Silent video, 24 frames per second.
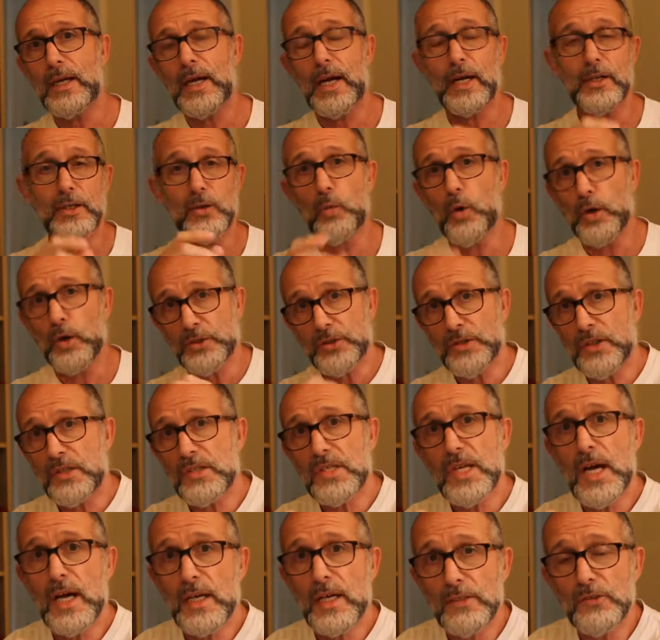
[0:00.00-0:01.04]
And you watch the
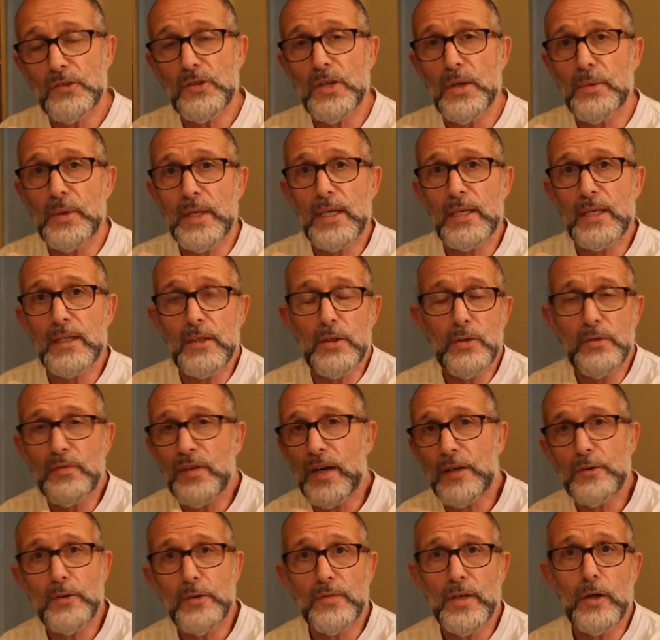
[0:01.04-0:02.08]
Thais doing it, who've
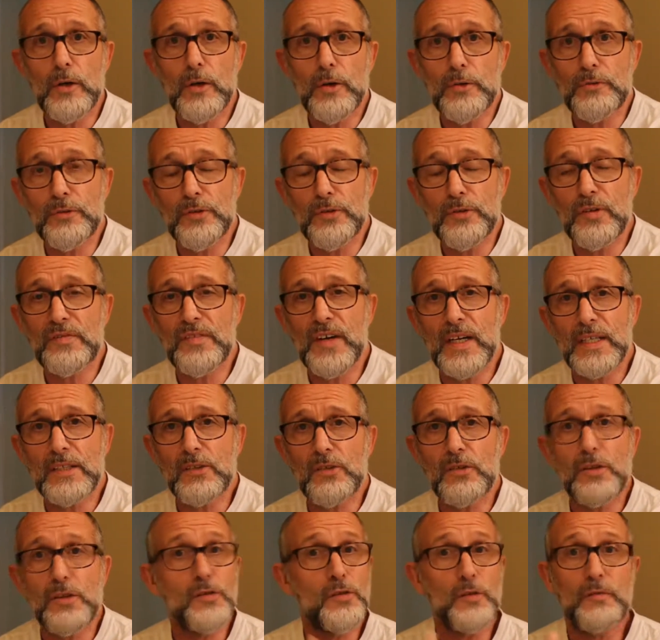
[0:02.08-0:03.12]
had over hundreds of
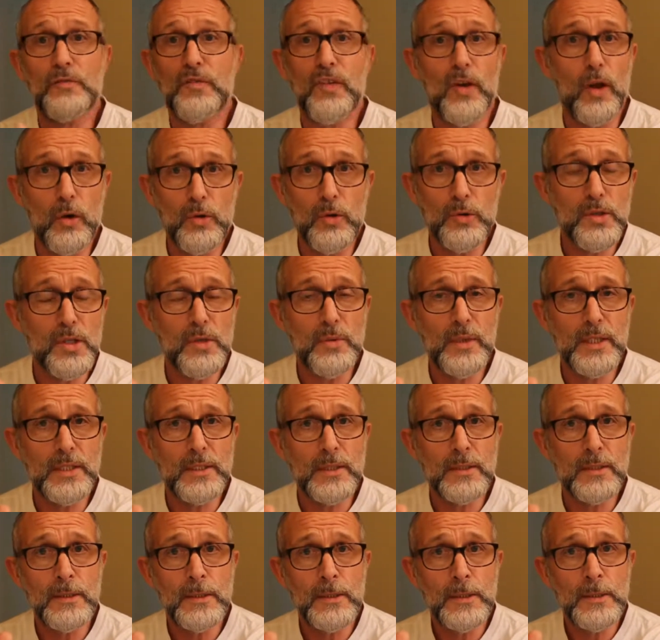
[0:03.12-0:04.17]
fights. There's a flow to
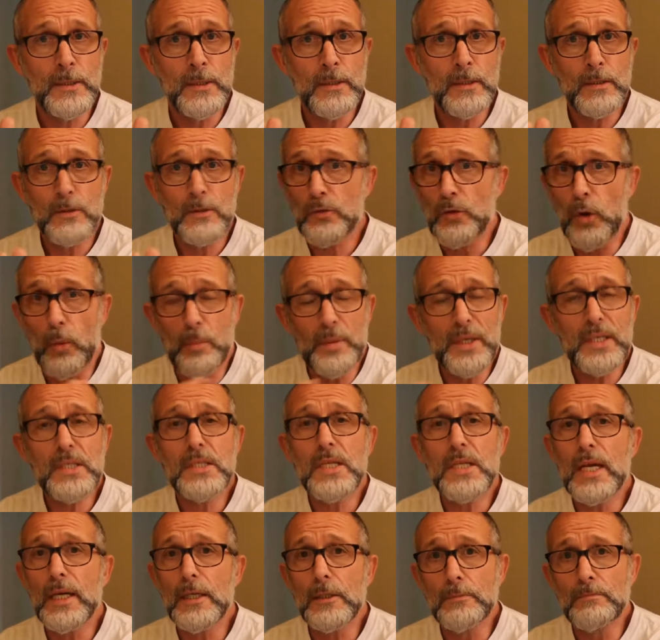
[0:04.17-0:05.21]
it. There's no big
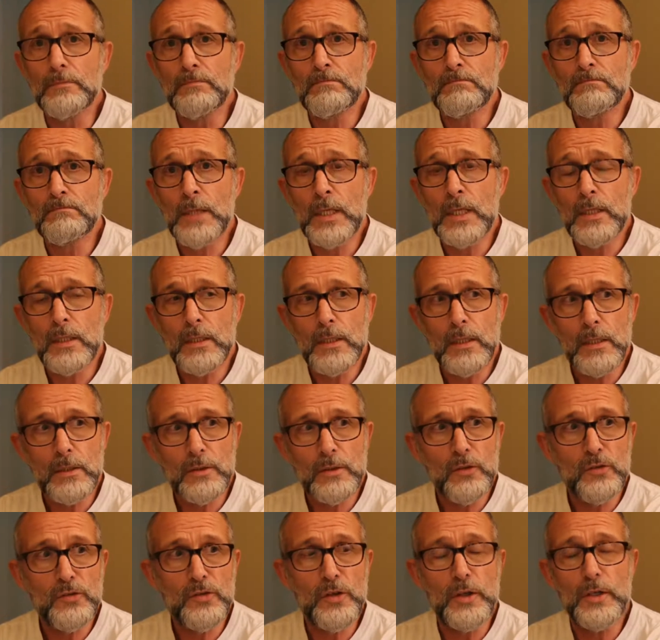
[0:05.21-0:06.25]
deal.
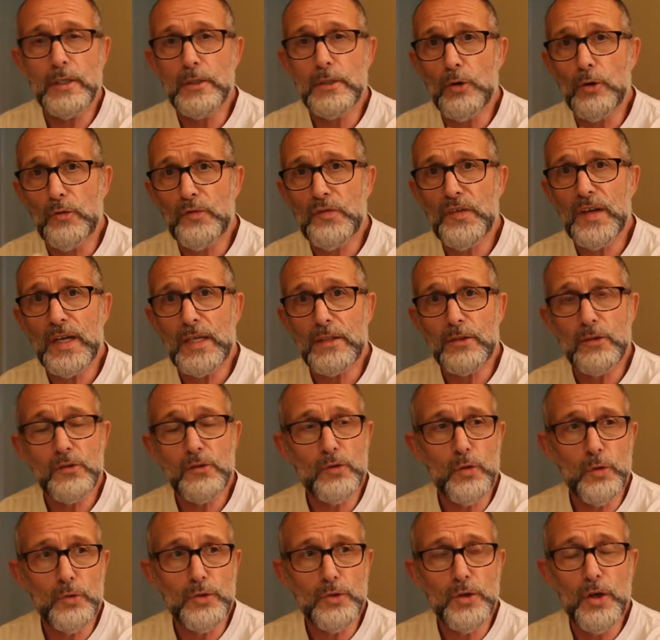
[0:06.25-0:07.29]
There's certainly no fear.
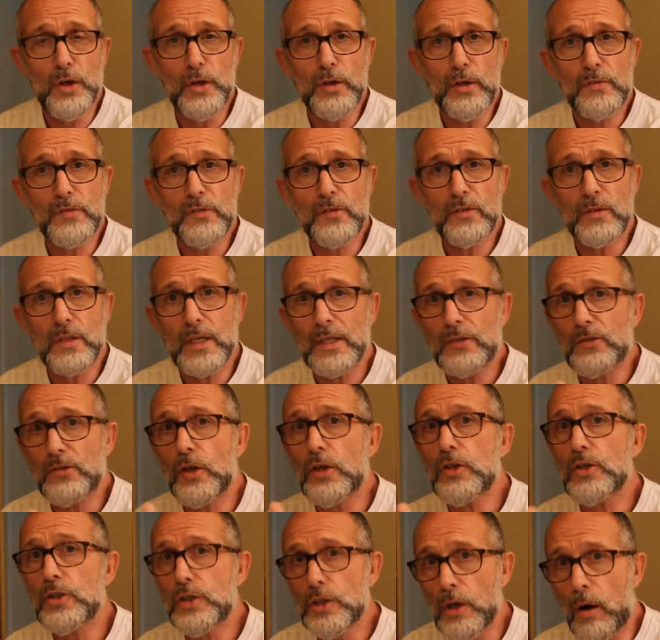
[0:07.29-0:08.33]
There's no nerves. It's
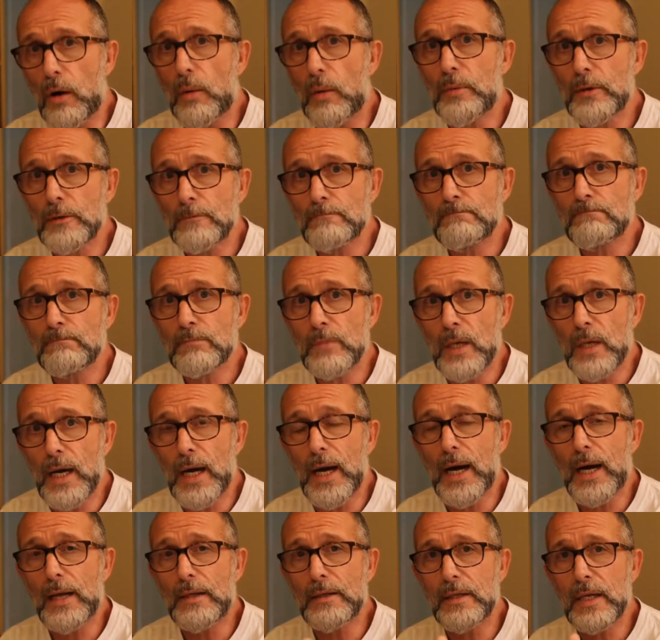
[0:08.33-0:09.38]
a job.
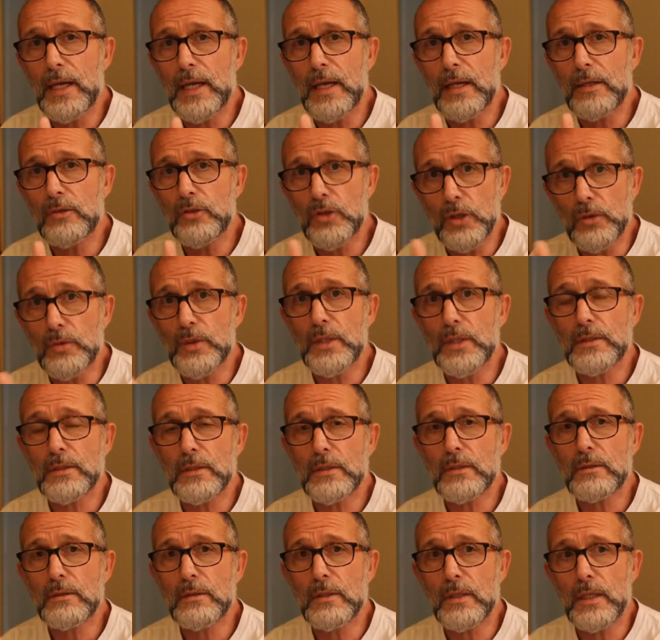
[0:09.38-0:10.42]
And they do it
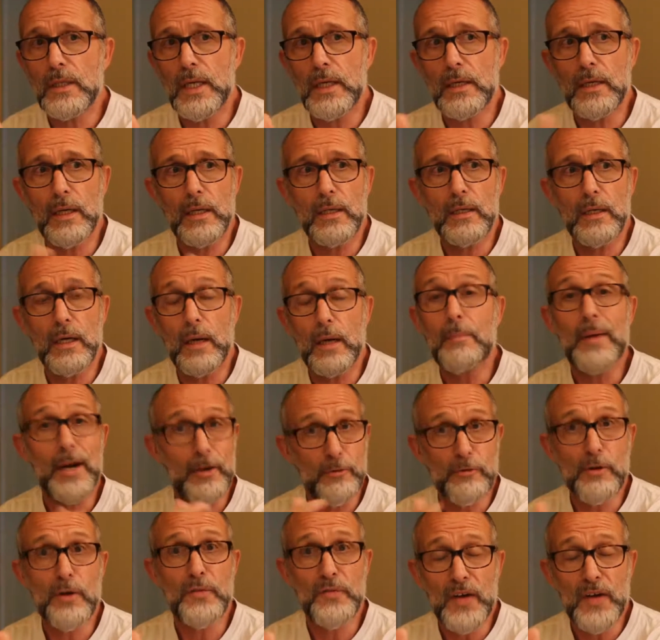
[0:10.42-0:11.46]
in a
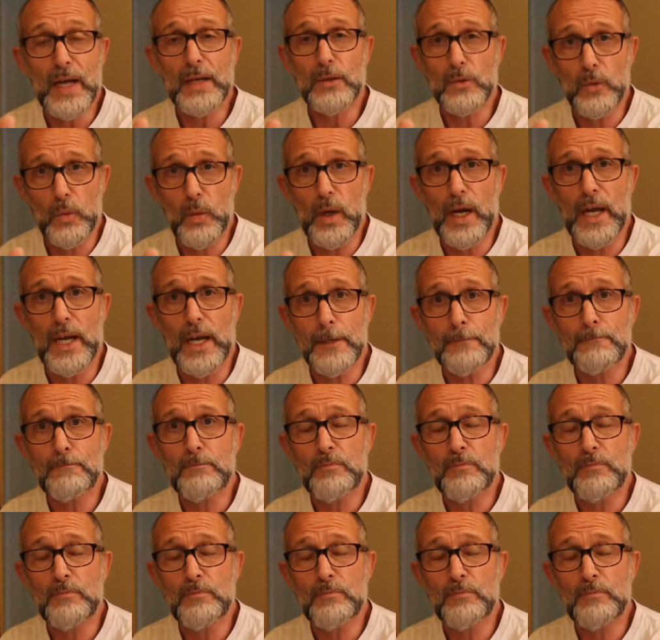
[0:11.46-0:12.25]
matter-of-fact way.